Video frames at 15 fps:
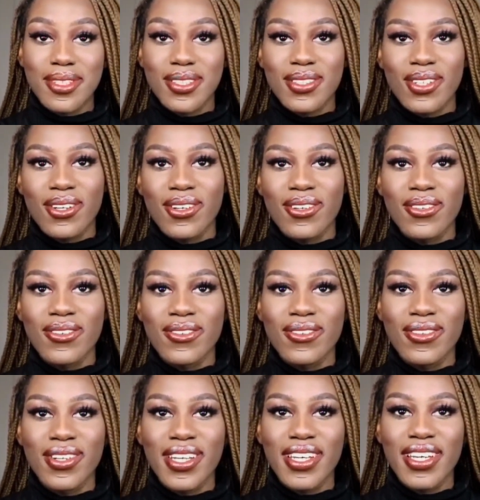
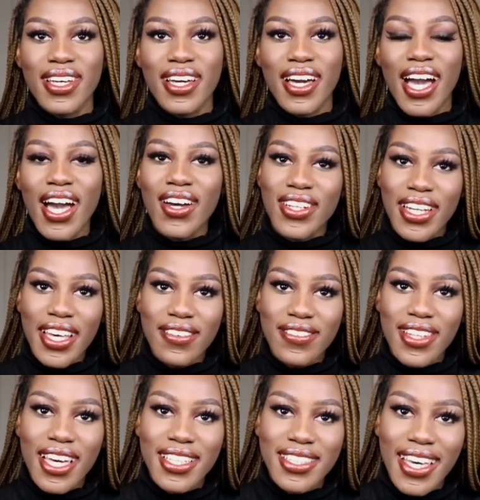So I'd
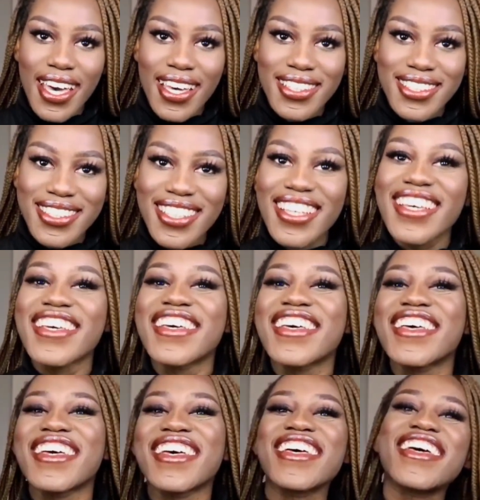love that, guys.
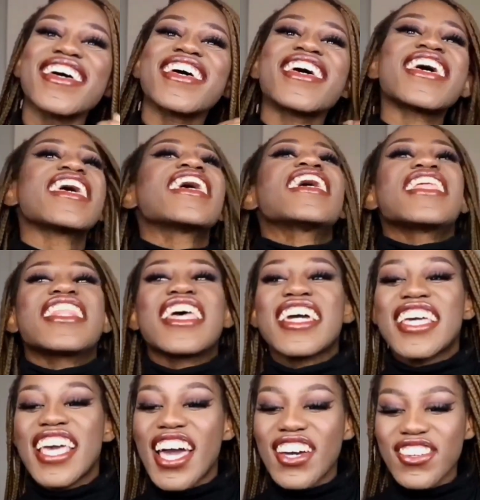
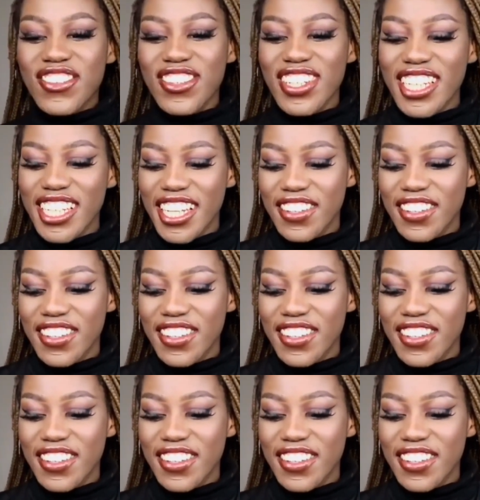Like yeah, I would really